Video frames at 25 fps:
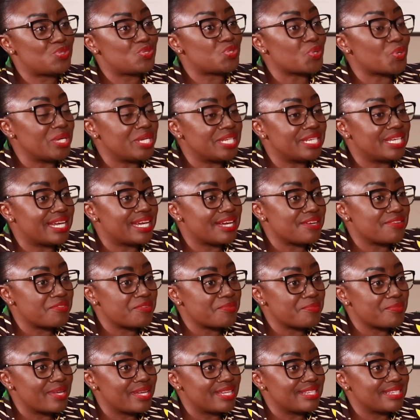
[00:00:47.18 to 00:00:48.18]
joining
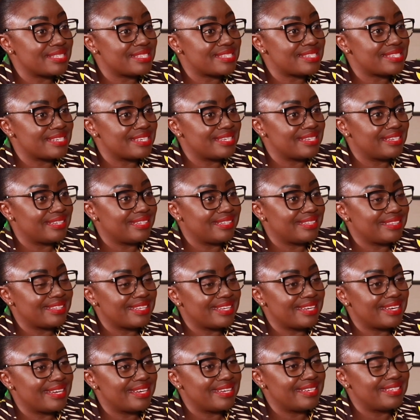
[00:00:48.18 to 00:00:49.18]
government in
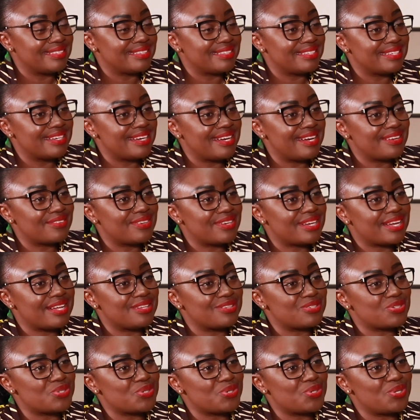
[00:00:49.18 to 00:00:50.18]
the
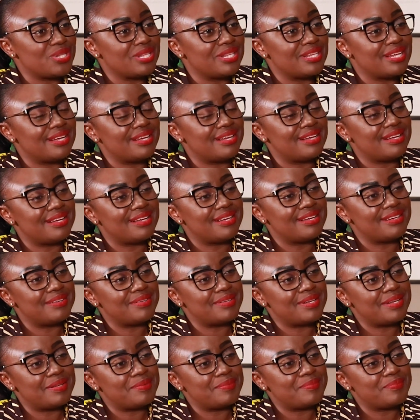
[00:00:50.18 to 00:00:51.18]
agricultural
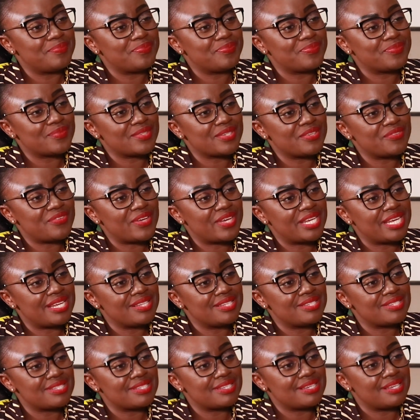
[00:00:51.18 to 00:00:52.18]

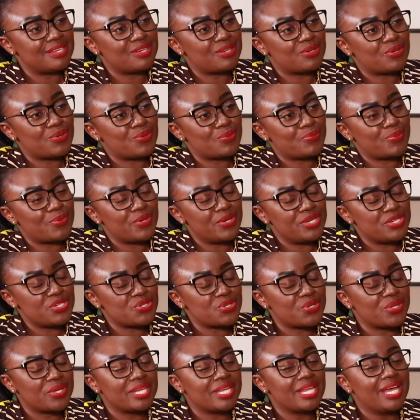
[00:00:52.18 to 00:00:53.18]
finance
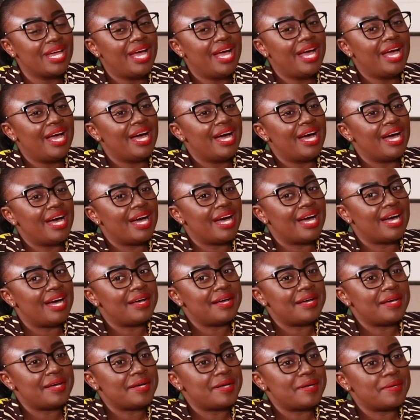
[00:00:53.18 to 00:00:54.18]
corporation,
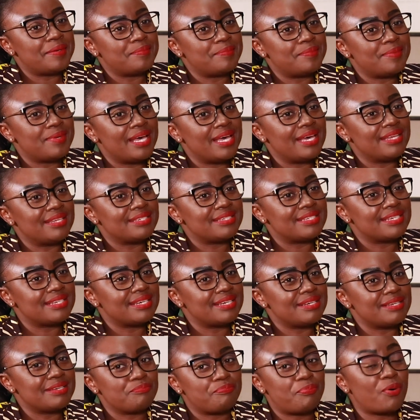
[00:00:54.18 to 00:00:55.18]
and
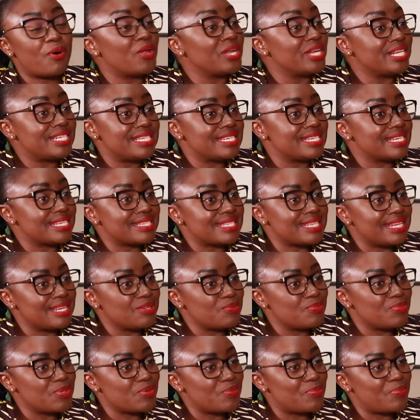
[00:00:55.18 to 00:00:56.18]
politics, a
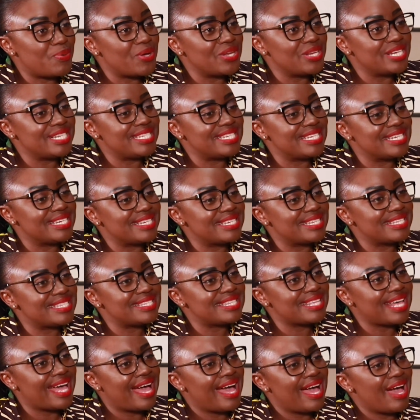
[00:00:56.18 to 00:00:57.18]
little bit of
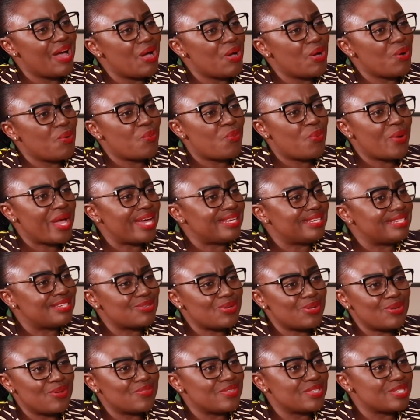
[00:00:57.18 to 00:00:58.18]
politics. Where did
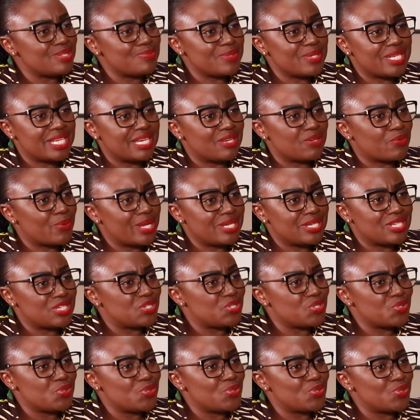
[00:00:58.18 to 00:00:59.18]
all of this begin? When
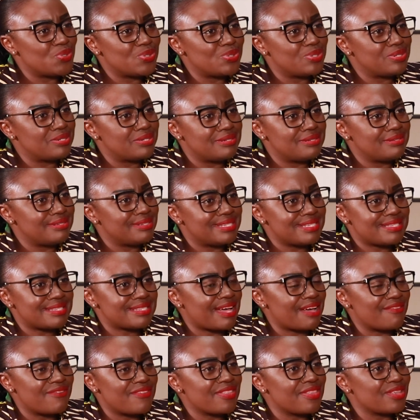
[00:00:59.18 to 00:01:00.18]
did you
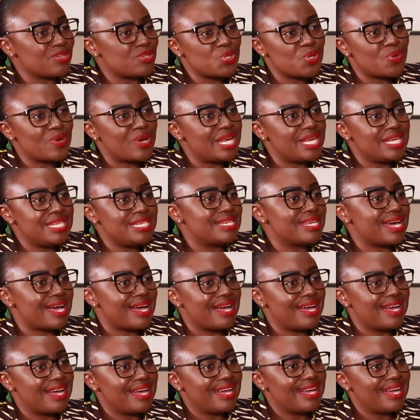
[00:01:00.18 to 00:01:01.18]
discover that you're a leader?